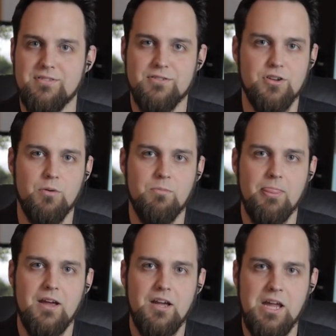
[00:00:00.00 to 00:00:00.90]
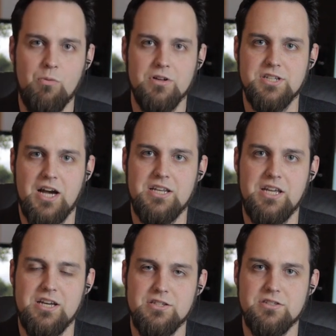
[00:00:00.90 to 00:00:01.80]
So he wants
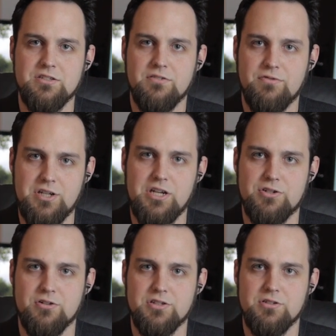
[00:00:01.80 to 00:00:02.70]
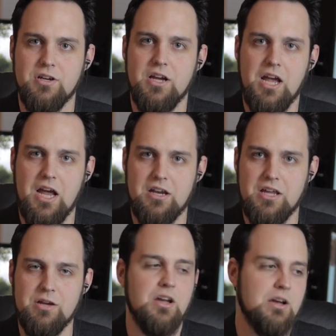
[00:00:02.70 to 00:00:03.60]
ideas for T-shirts, and
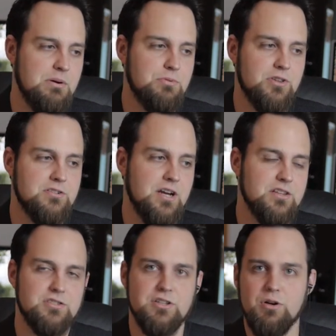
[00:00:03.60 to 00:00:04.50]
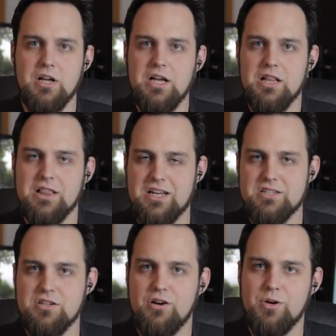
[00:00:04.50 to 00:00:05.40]
he can come up with a design. So let
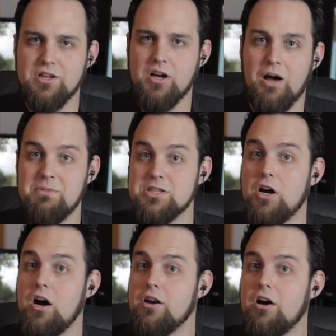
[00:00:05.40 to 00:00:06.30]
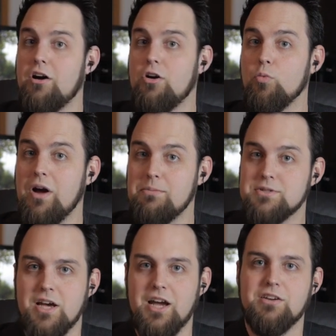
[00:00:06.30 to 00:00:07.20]
us know in the comments on our
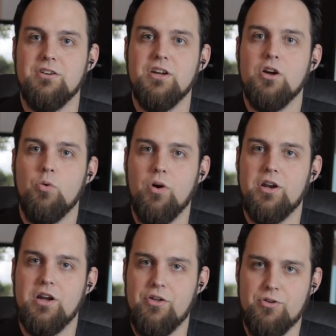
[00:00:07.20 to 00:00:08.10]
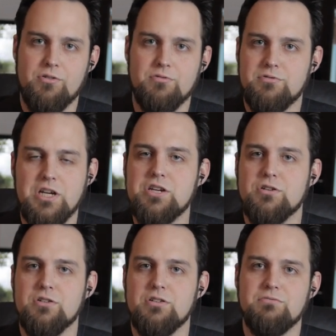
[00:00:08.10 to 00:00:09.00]
website what other
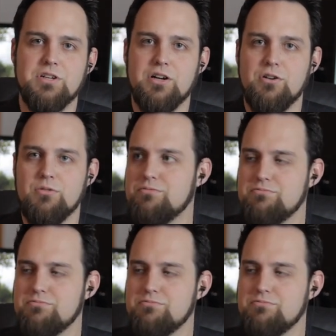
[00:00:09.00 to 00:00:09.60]
t-shirt, you know,